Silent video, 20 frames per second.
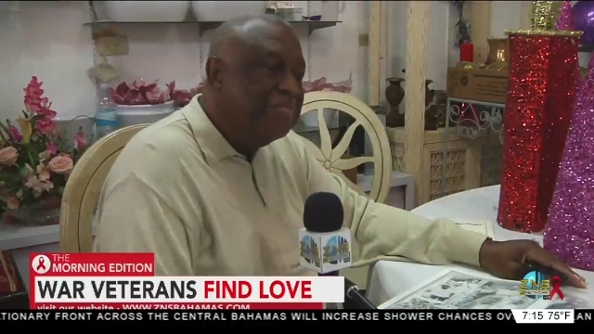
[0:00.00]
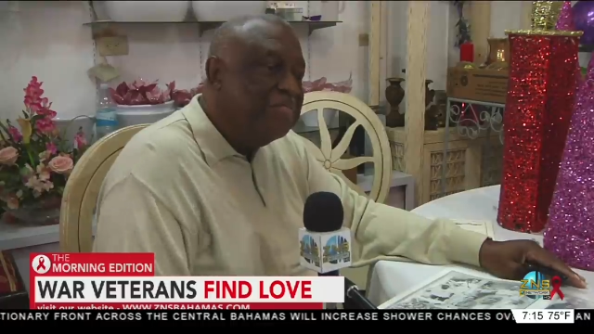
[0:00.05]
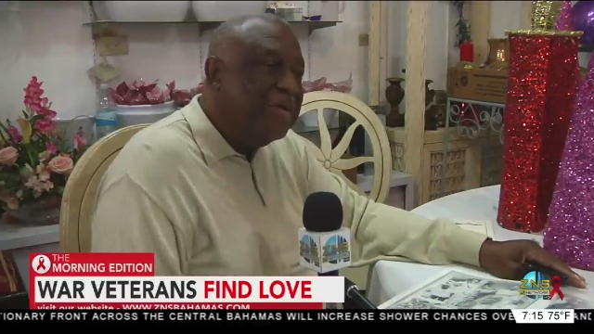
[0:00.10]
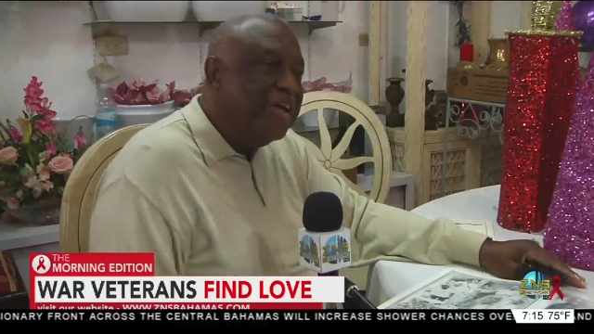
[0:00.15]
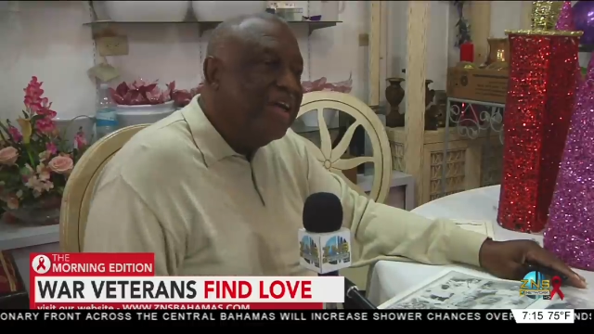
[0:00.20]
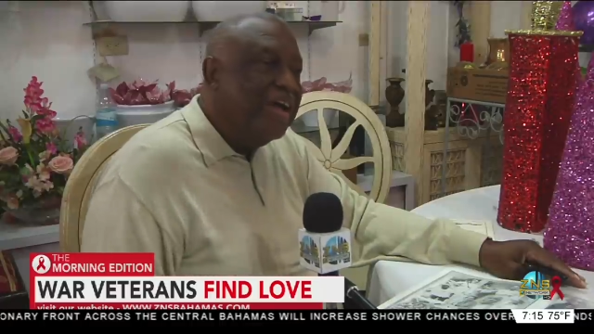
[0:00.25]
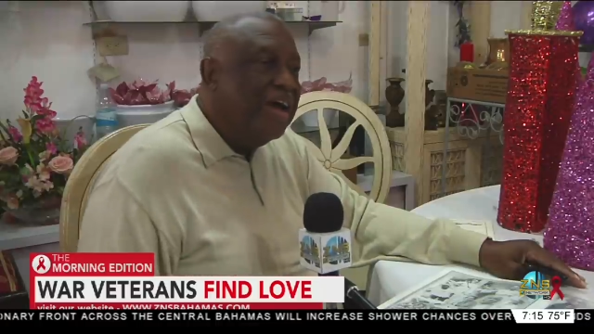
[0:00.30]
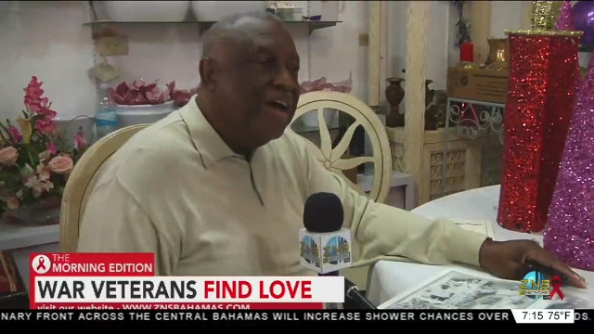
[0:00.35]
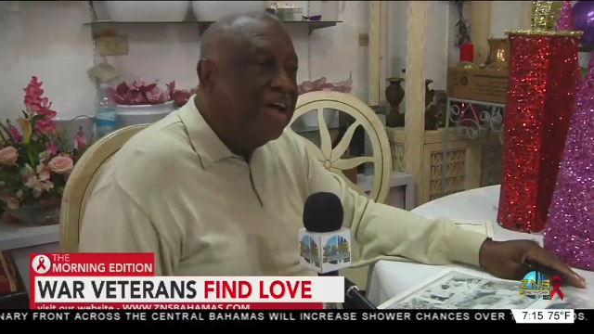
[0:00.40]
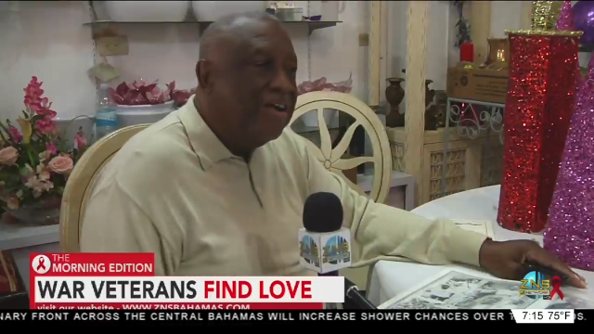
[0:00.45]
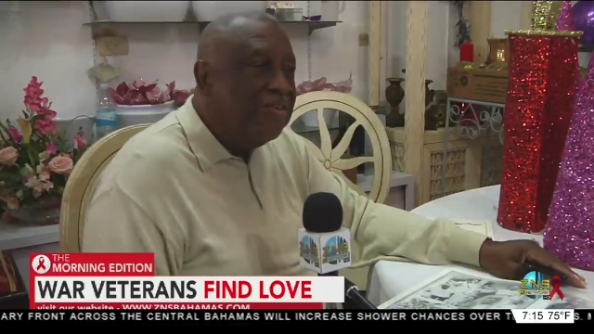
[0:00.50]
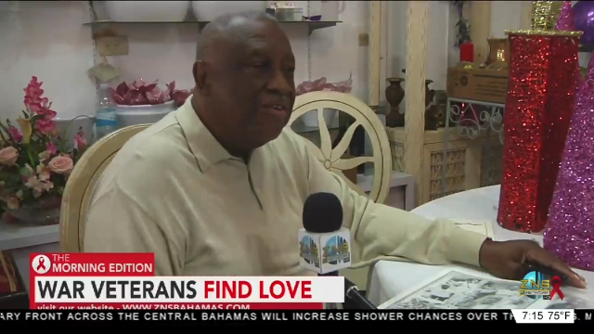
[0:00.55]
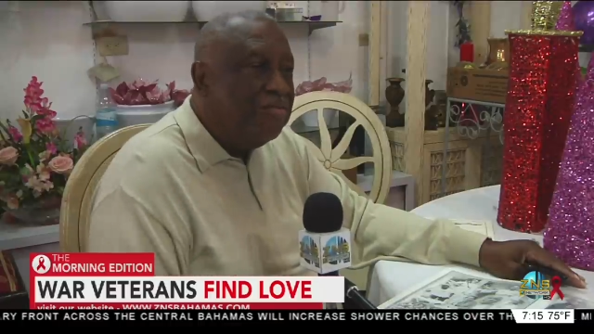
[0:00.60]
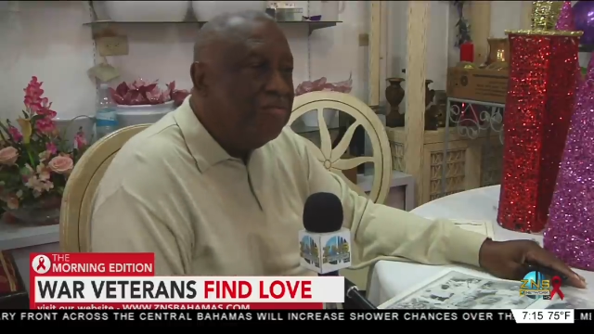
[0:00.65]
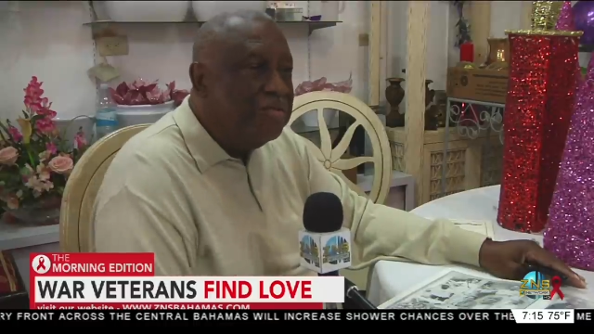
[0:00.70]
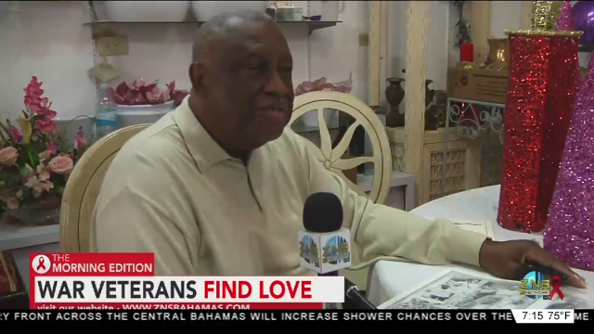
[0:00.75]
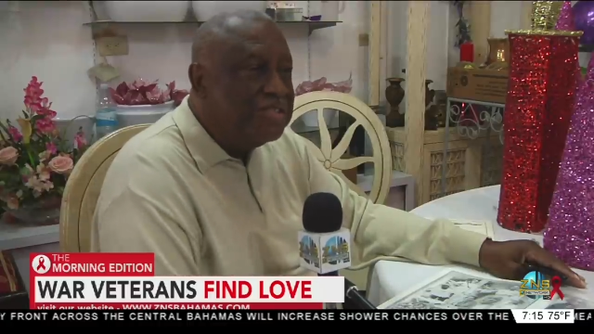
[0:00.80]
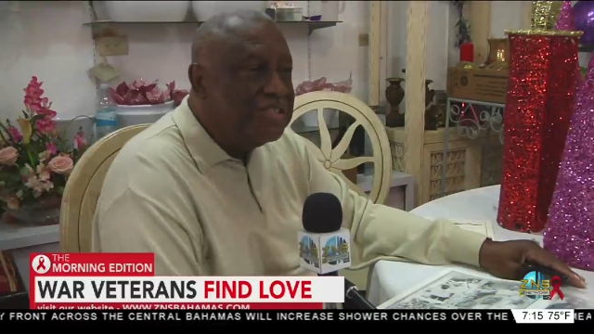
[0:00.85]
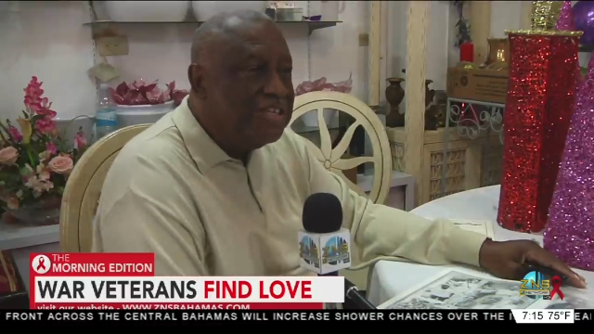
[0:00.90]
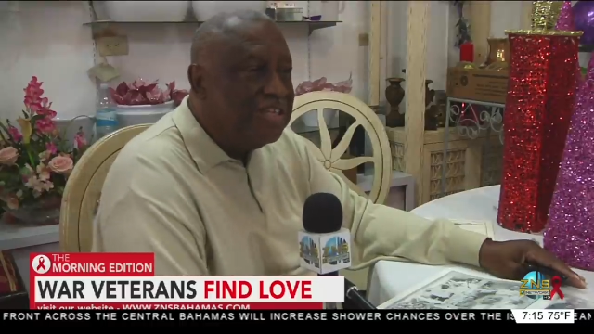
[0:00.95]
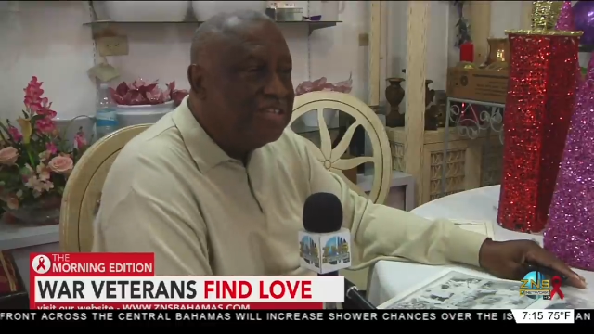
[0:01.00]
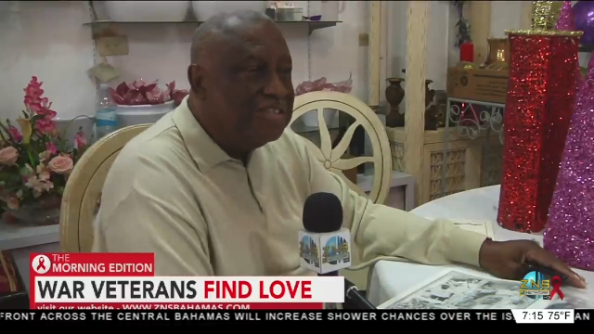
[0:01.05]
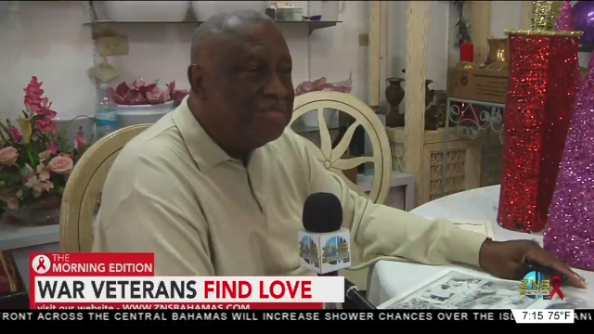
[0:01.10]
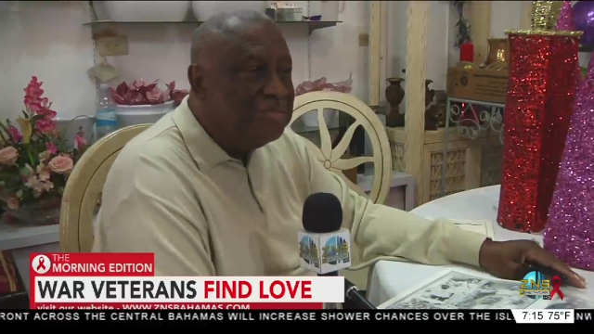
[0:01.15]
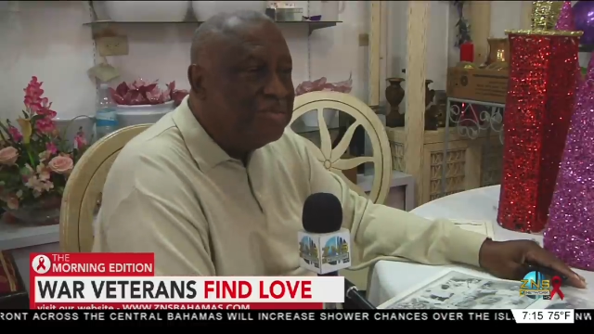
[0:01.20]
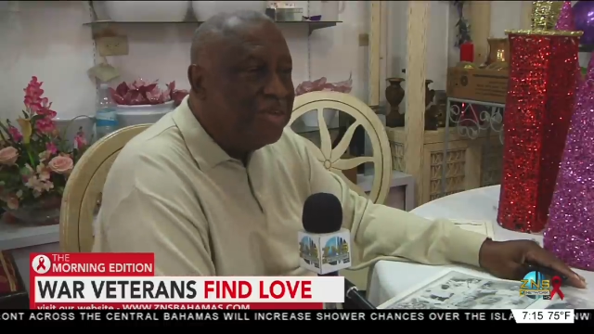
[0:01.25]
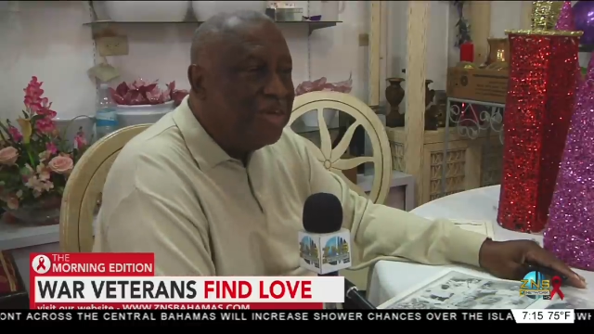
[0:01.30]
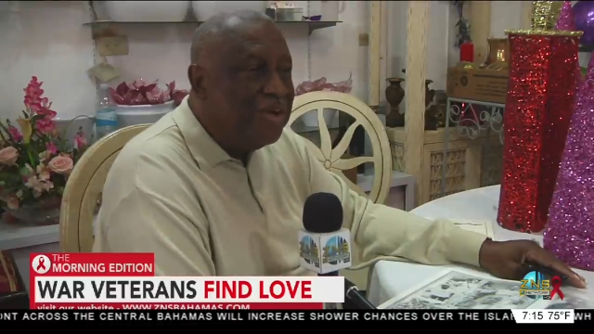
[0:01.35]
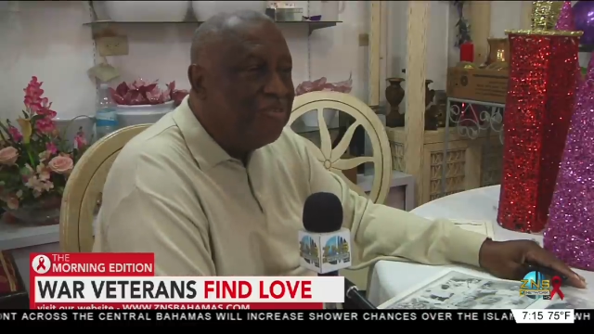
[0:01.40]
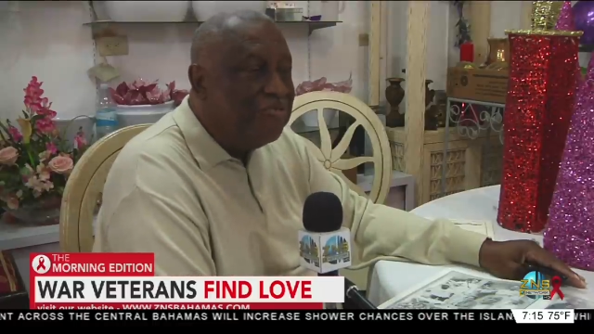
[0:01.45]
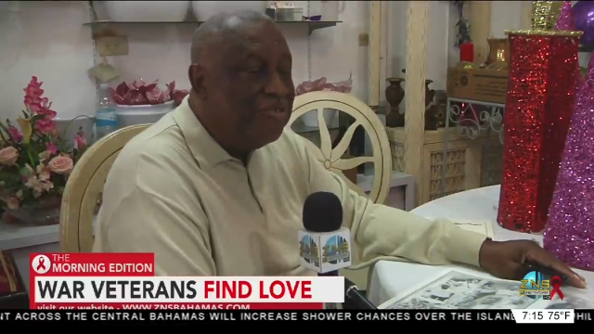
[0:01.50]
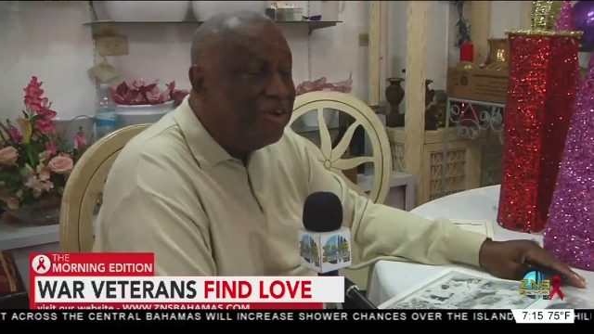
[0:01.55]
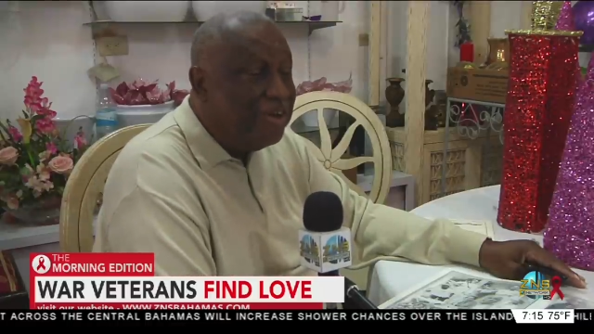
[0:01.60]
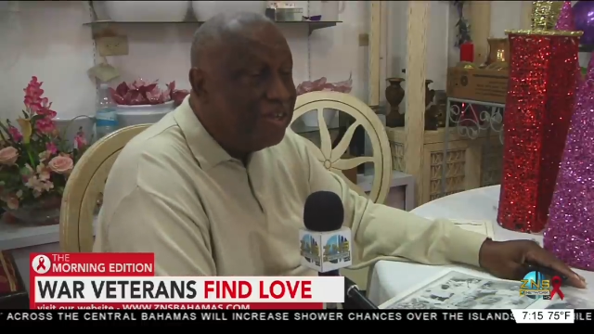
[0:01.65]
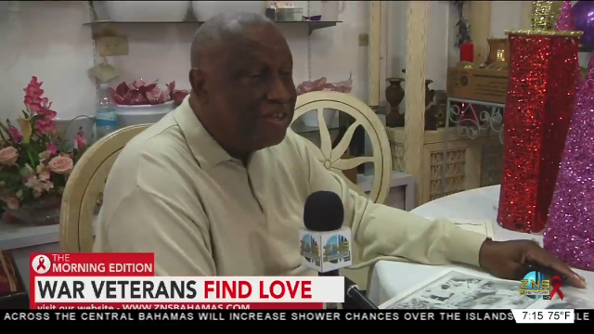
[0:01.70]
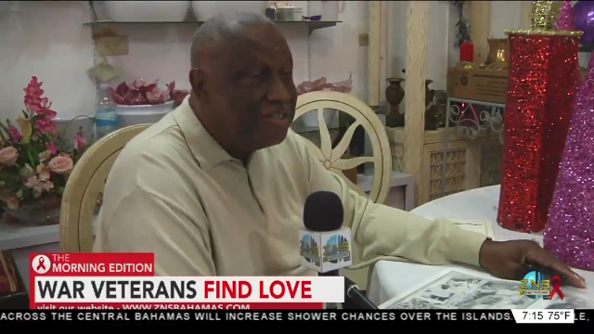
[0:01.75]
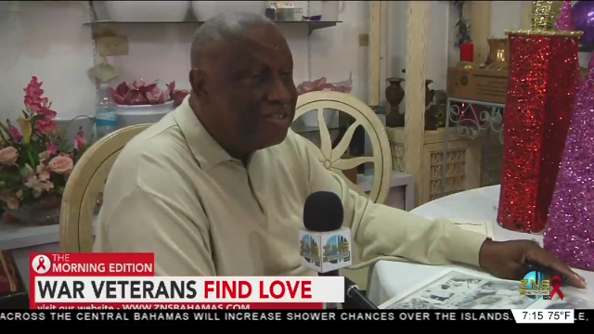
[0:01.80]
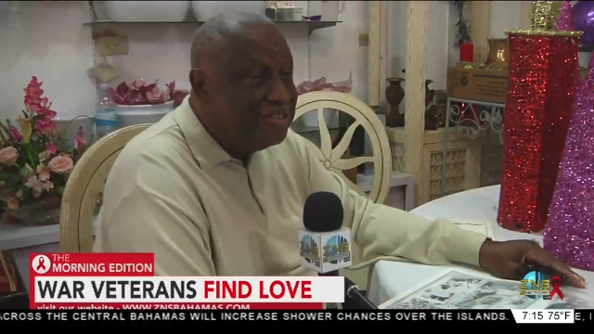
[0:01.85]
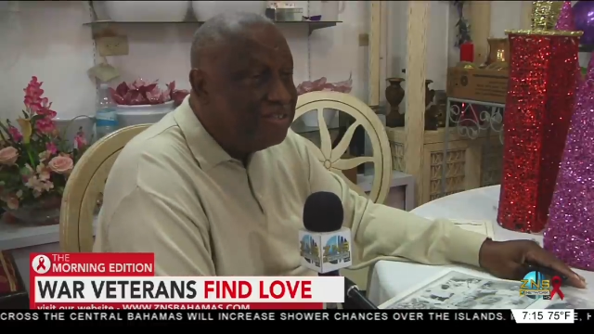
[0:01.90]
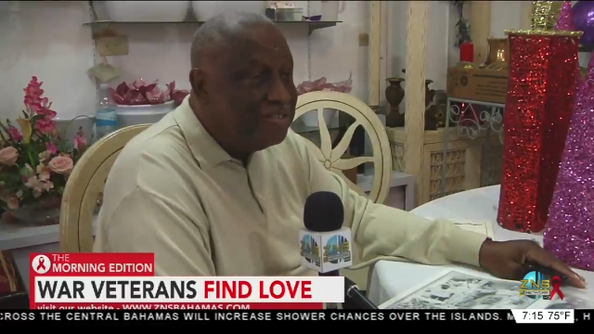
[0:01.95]
My aunt always tells me how
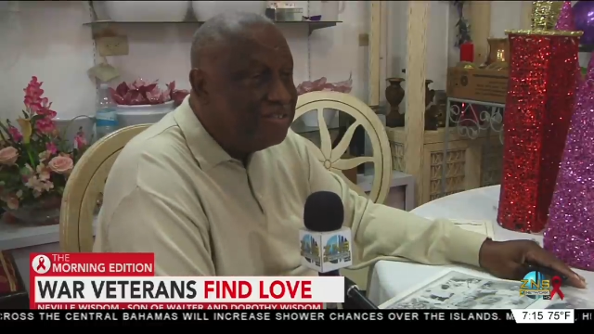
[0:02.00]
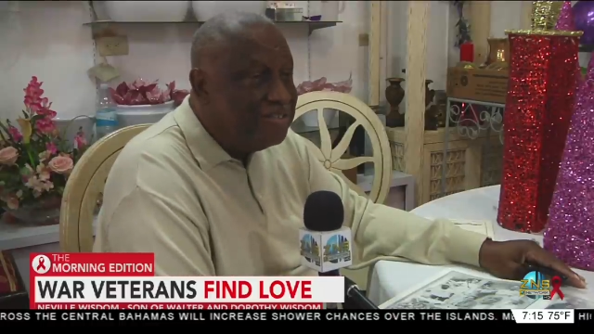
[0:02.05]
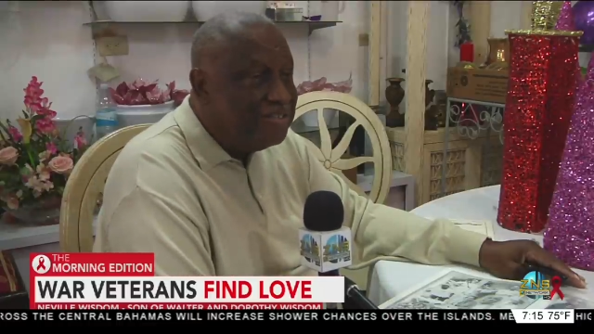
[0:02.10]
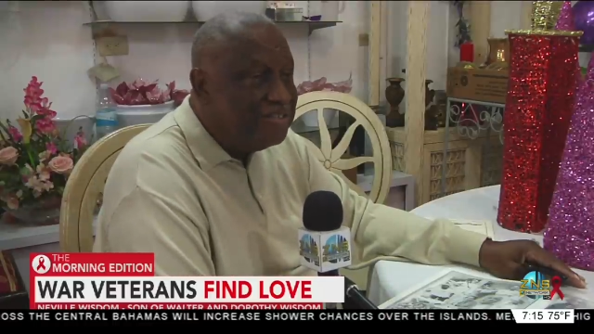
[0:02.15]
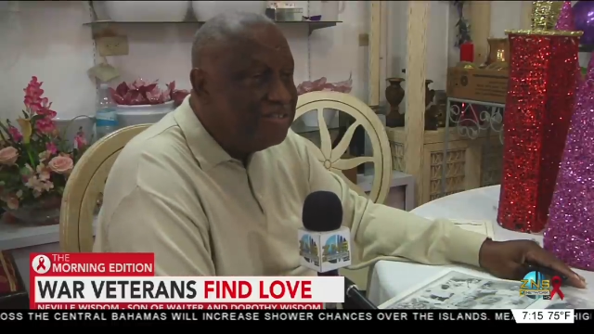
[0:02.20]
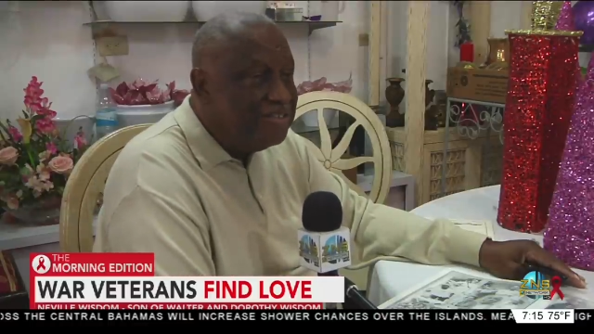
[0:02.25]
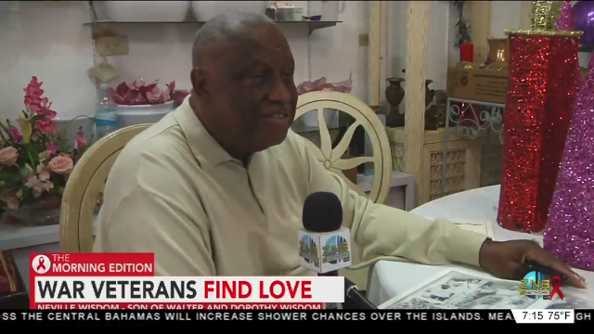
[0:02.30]
reluctant